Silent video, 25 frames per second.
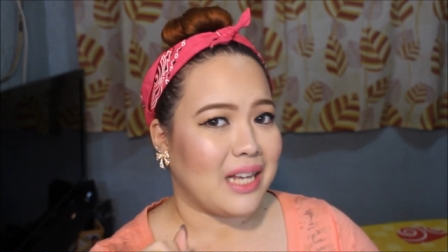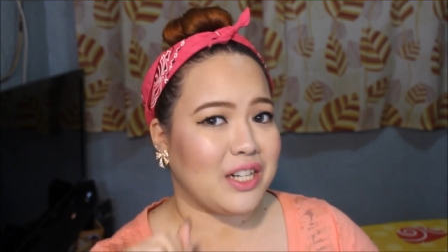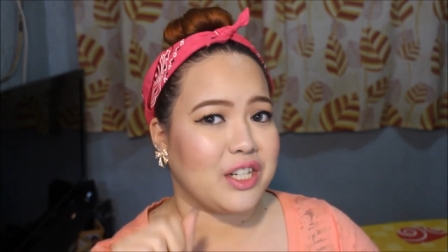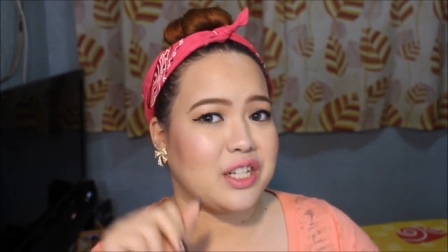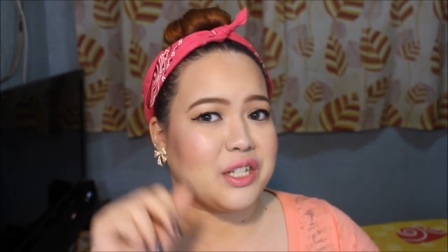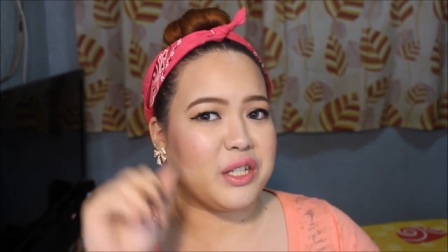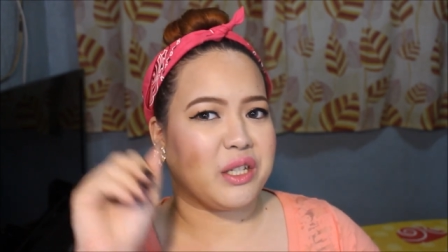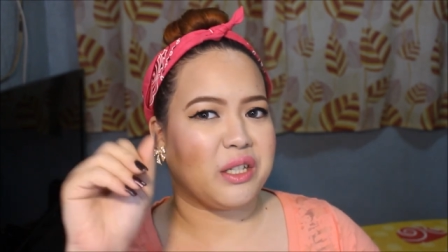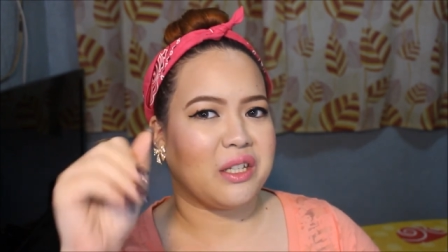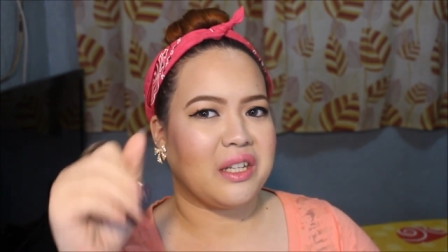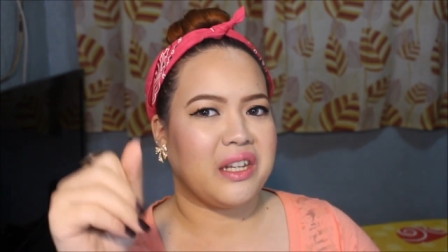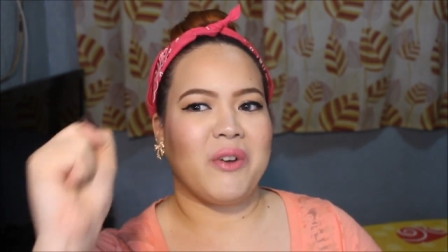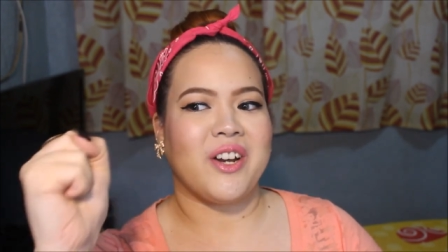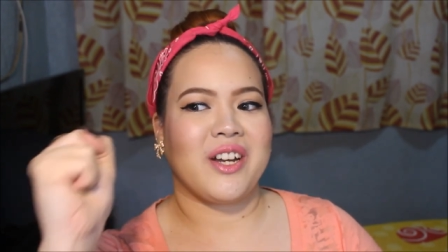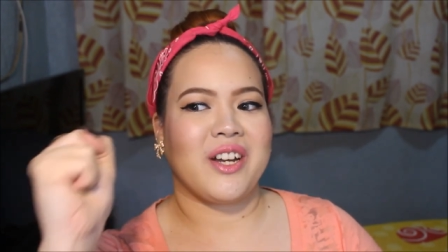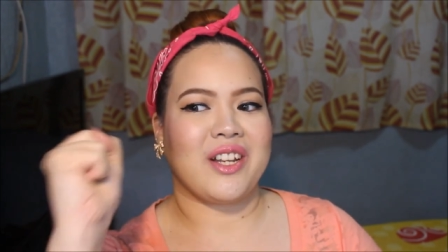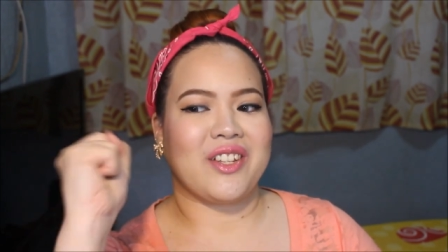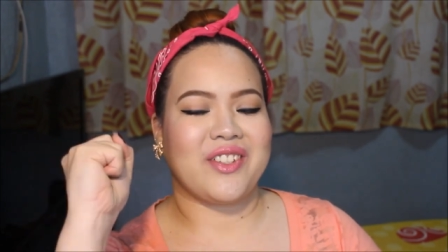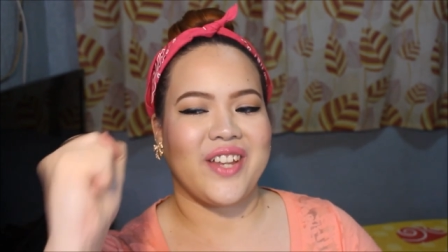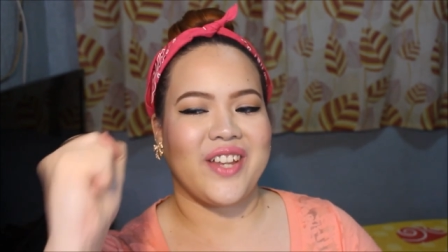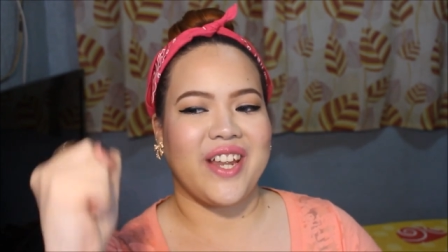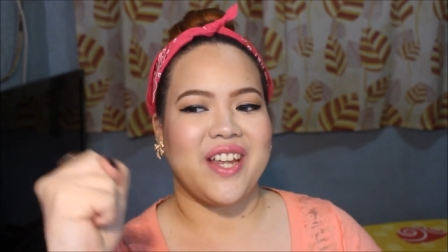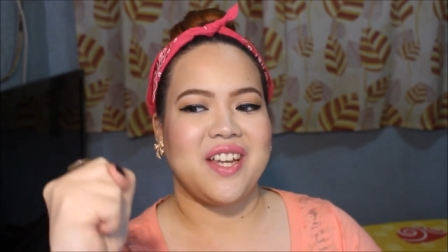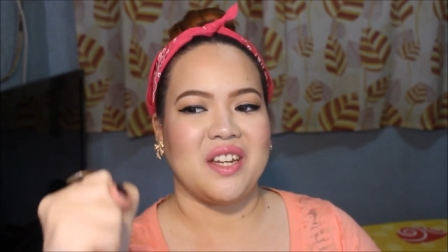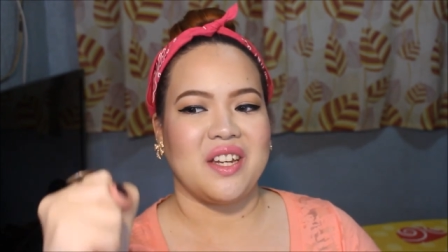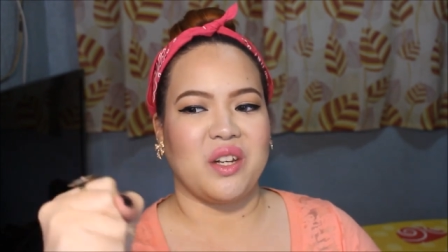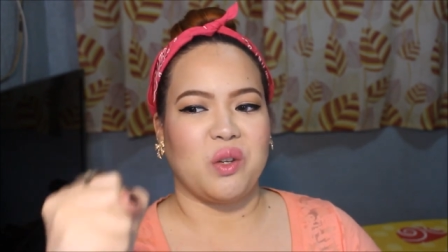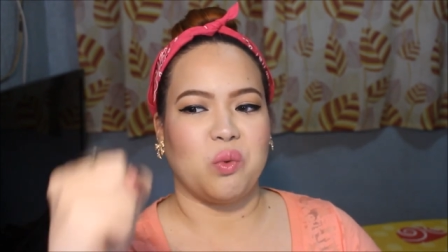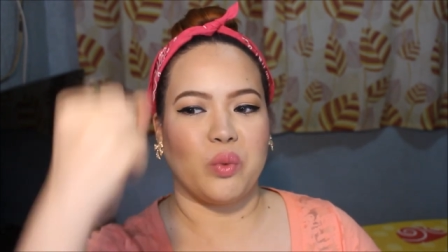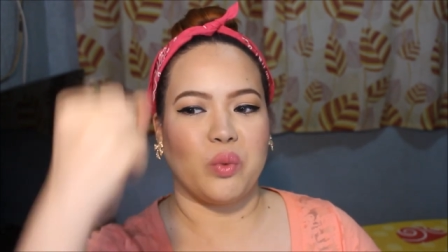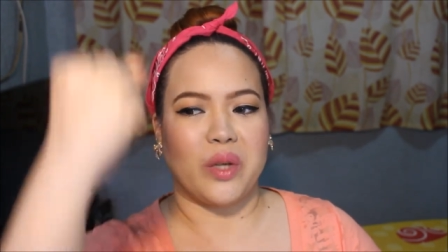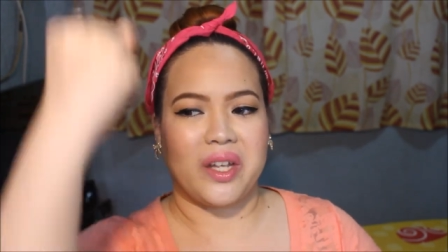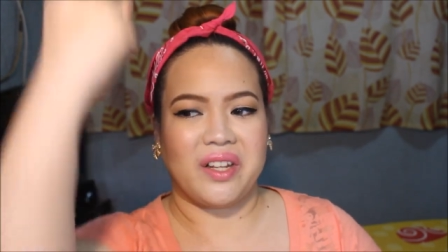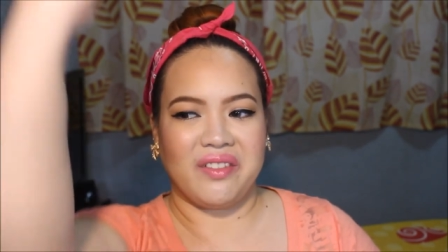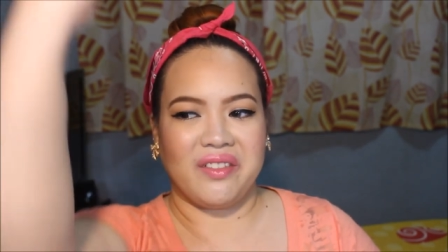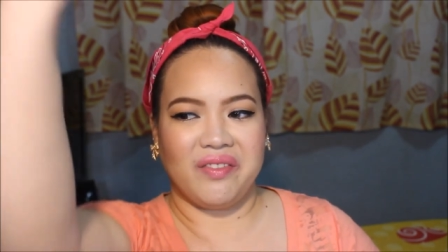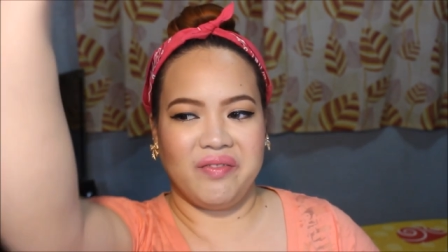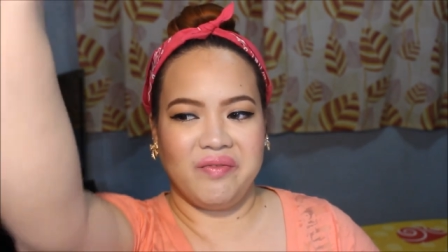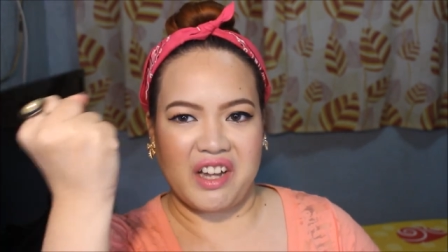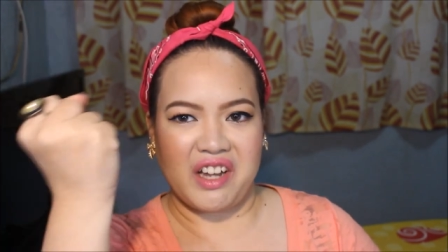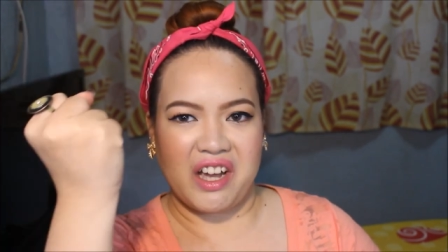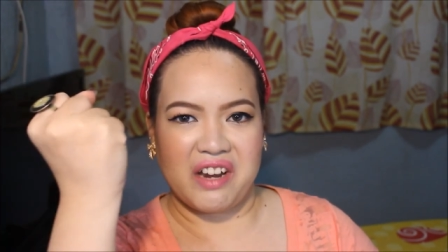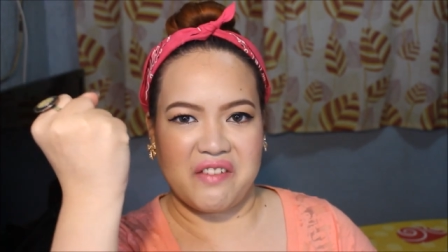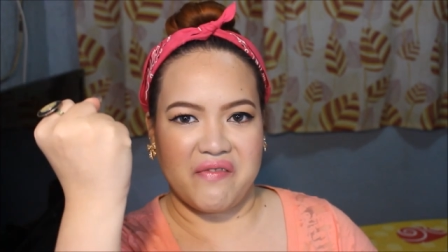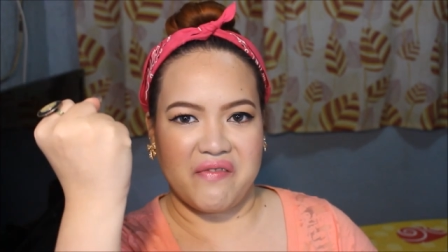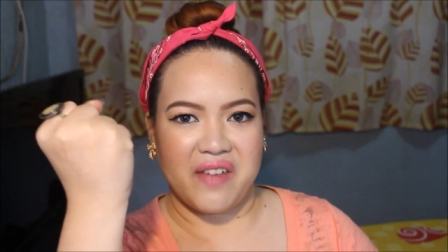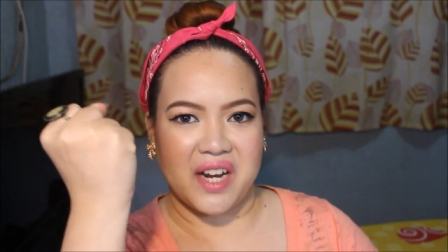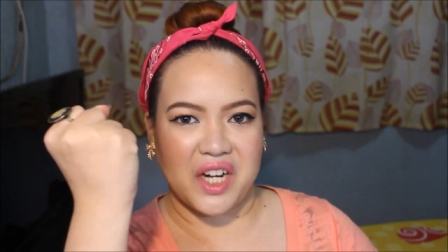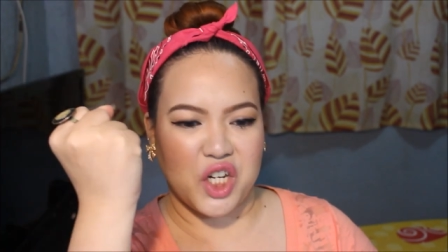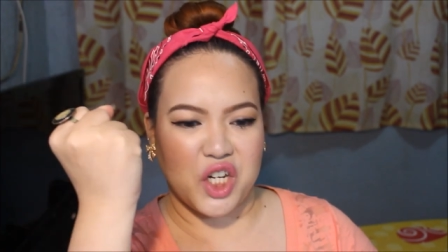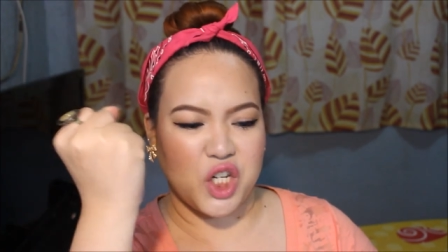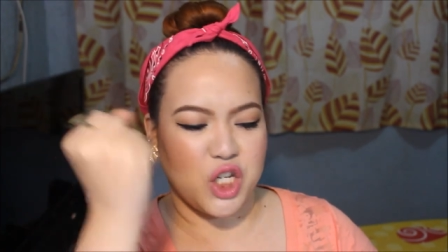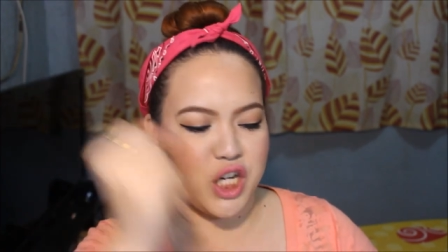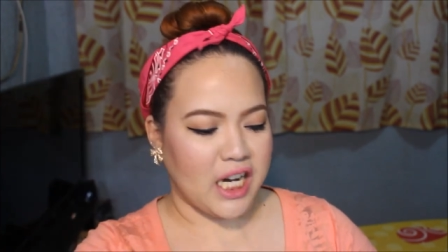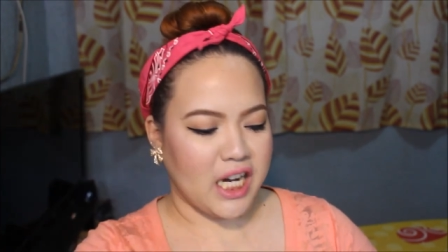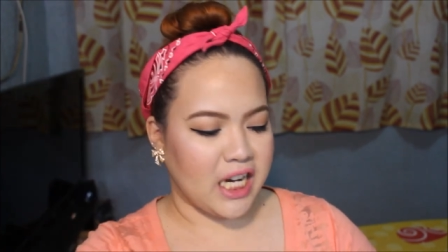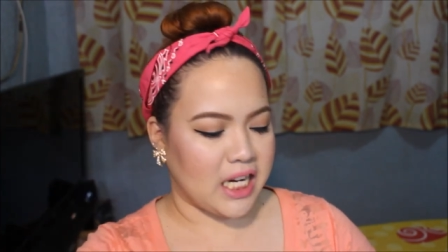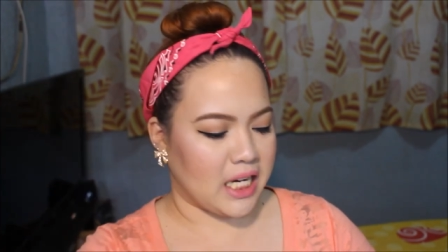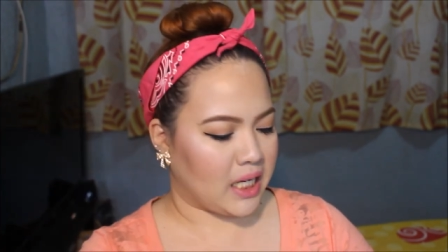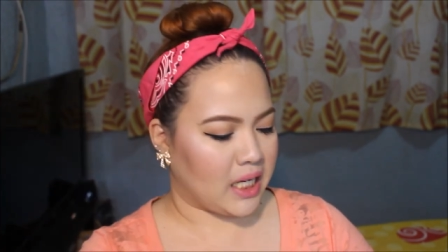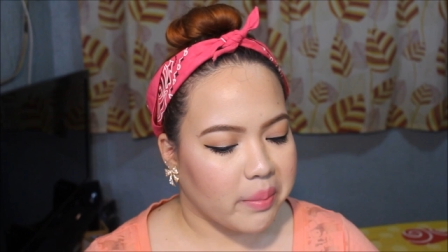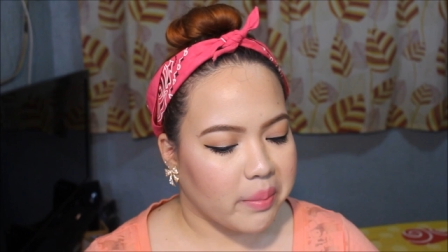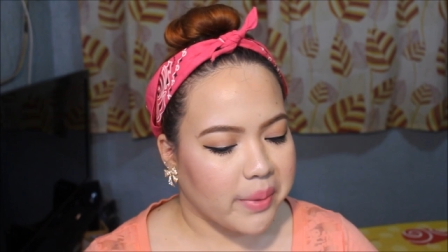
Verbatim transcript: I just wanna say it with conviction.